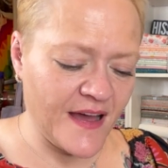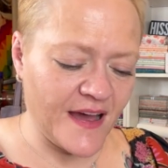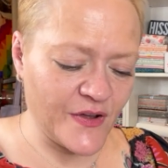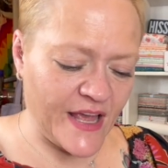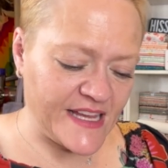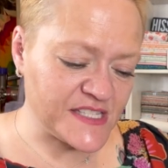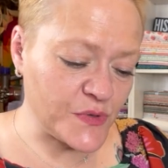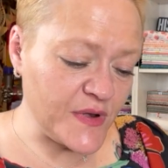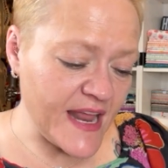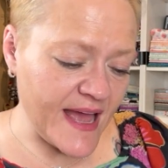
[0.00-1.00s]
Okay, so
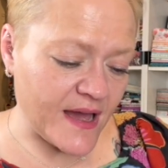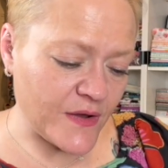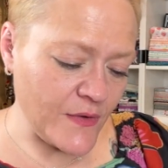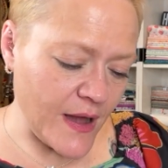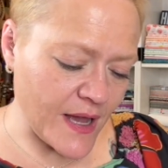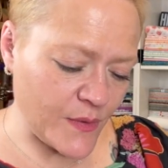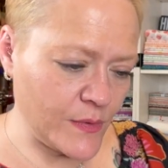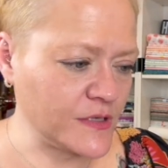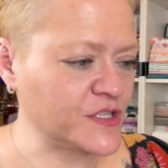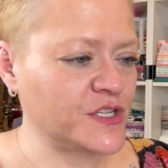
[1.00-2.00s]
now I
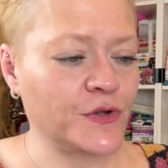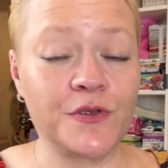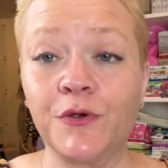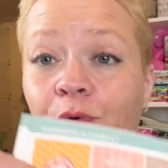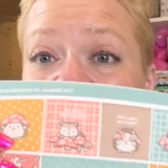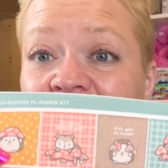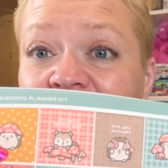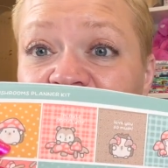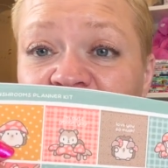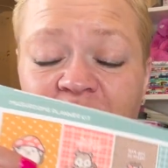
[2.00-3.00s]
will show you
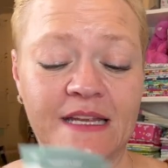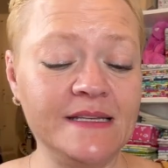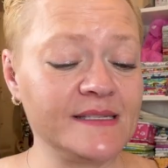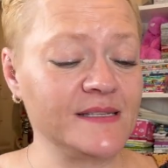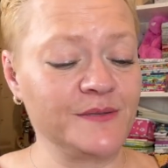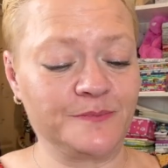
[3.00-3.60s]
these sheets.